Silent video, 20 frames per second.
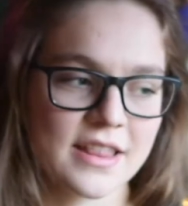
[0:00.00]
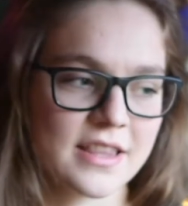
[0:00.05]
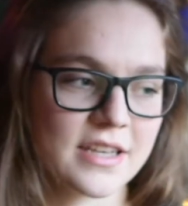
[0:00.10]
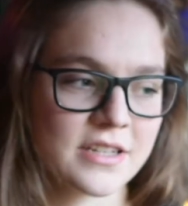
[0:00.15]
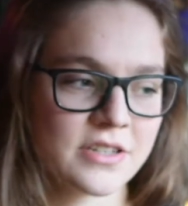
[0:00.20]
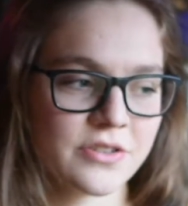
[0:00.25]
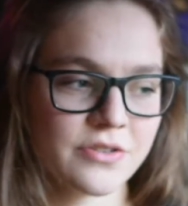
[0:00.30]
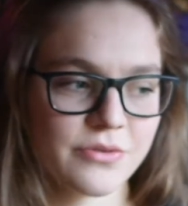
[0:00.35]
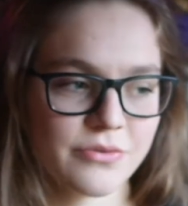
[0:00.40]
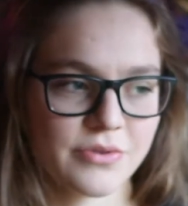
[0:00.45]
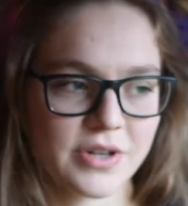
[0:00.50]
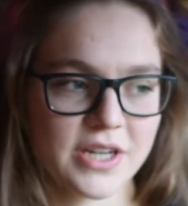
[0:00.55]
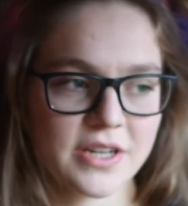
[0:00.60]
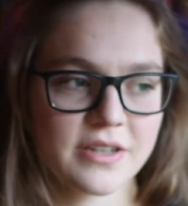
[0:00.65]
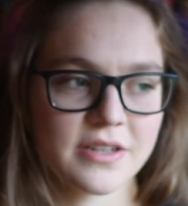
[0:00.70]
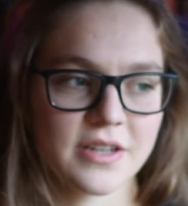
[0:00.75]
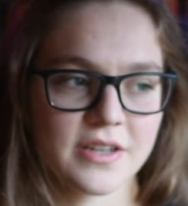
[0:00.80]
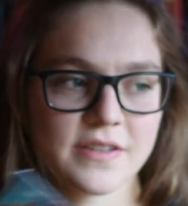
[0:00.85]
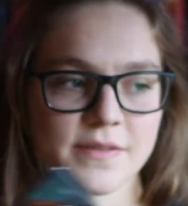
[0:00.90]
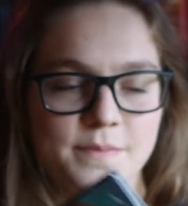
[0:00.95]
didn't
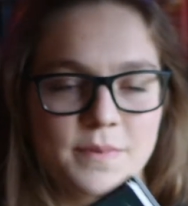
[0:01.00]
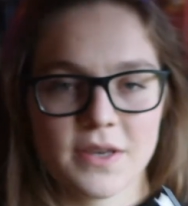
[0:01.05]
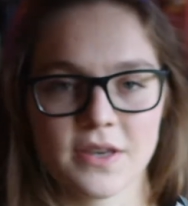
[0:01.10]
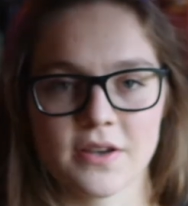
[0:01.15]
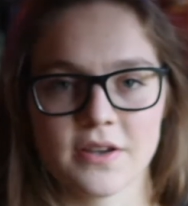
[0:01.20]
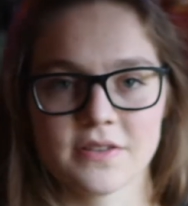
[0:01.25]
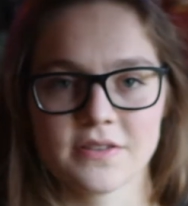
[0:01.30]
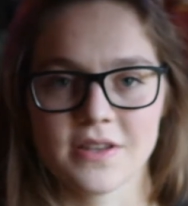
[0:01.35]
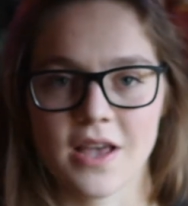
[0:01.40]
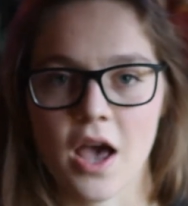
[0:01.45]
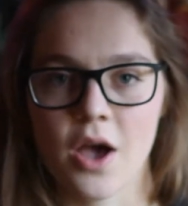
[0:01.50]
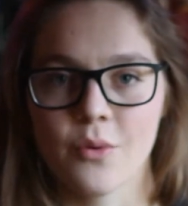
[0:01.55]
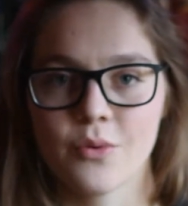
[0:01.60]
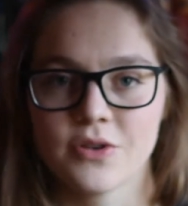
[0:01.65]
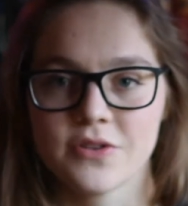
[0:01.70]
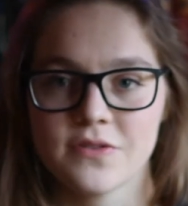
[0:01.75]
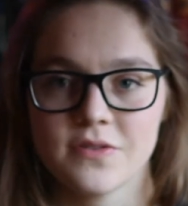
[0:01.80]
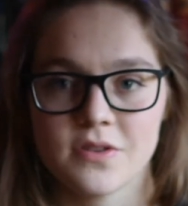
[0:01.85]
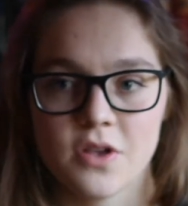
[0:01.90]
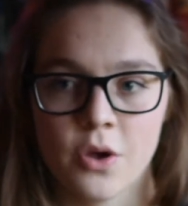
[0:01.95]
read this because I
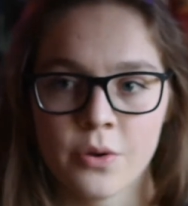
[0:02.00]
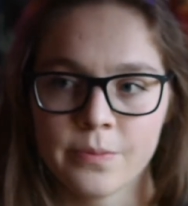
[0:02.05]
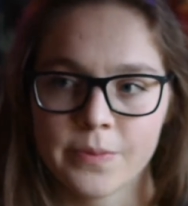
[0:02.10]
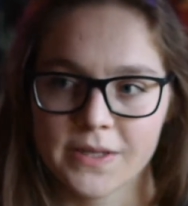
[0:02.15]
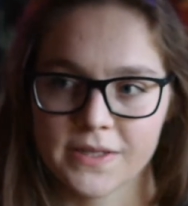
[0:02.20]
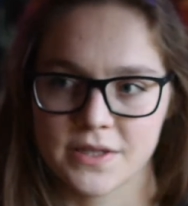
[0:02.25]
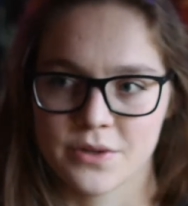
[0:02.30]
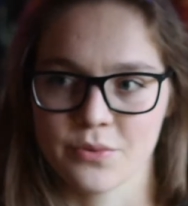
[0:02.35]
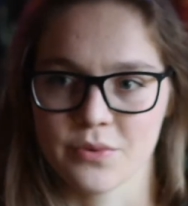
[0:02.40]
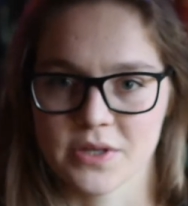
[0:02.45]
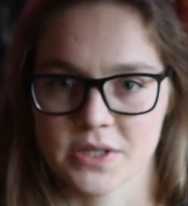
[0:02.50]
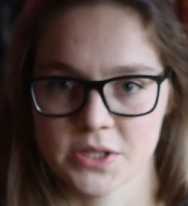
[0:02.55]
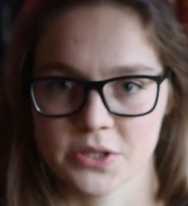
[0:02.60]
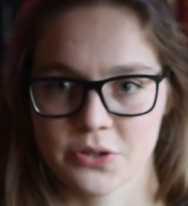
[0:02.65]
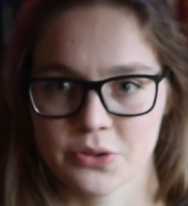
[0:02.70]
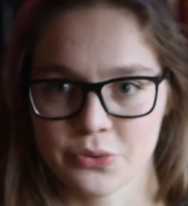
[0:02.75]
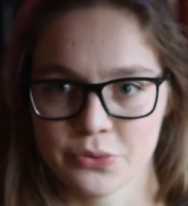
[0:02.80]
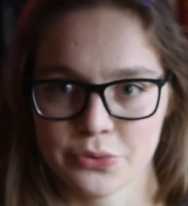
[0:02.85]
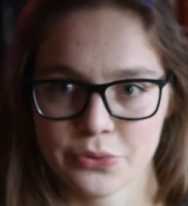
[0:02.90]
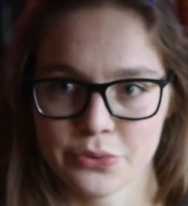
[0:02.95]
was so busy with
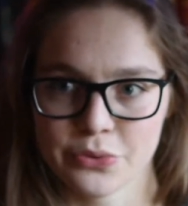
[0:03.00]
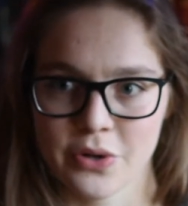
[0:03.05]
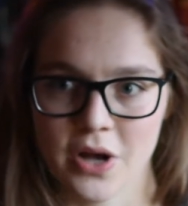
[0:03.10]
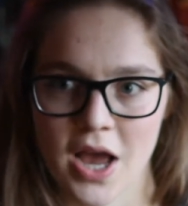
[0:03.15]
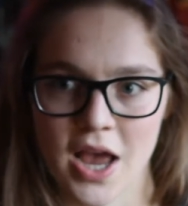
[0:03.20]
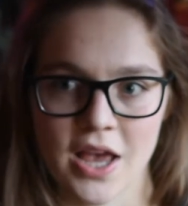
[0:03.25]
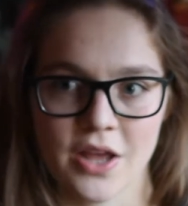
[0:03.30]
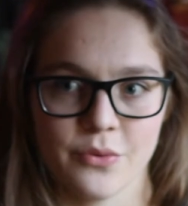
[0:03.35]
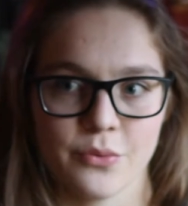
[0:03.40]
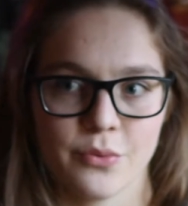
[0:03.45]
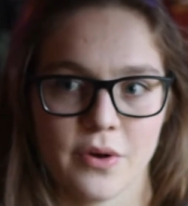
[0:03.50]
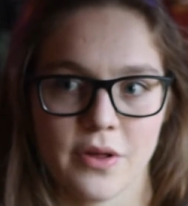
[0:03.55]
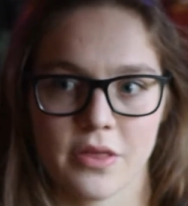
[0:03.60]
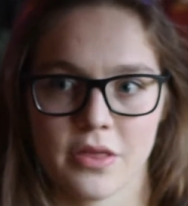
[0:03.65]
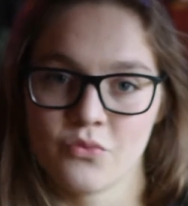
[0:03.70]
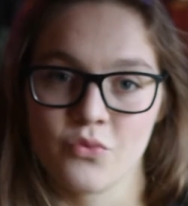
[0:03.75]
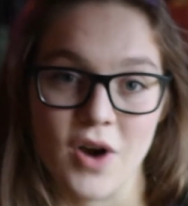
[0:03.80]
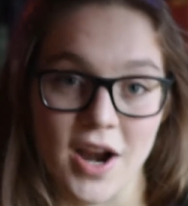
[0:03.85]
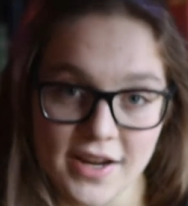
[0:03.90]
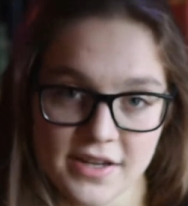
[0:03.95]
school and with
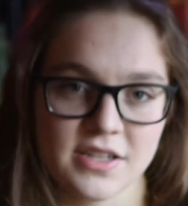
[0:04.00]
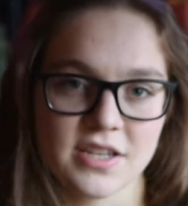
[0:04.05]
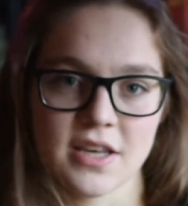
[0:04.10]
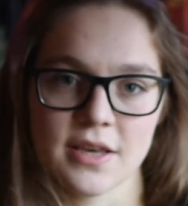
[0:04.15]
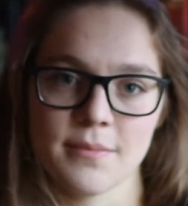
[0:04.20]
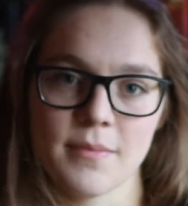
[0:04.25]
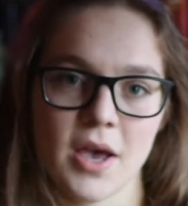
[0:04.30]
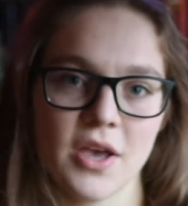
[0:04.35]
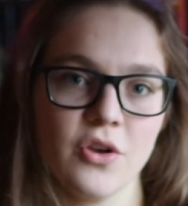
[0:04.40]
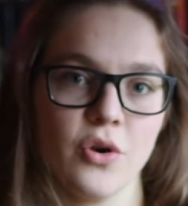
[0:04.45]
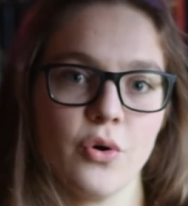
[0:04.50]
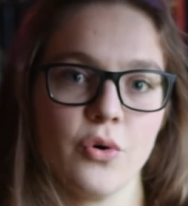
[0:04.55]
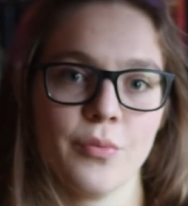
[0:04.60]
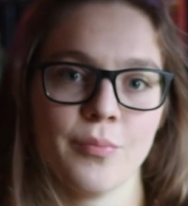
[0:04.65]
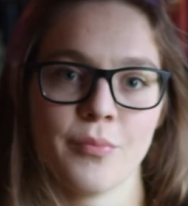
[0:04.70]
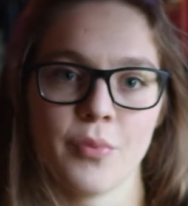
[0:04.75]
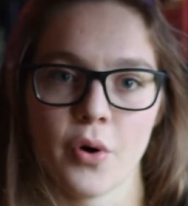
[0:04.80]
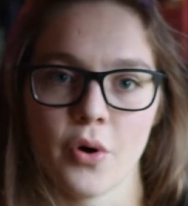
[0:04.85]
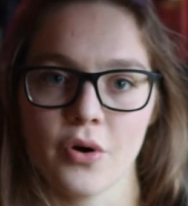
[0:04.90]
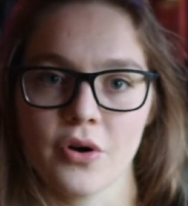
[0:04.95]
writing my
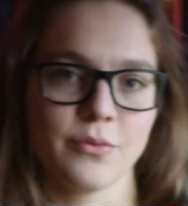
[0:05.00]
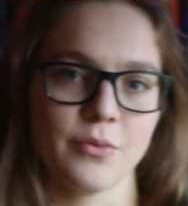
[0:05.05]
own book.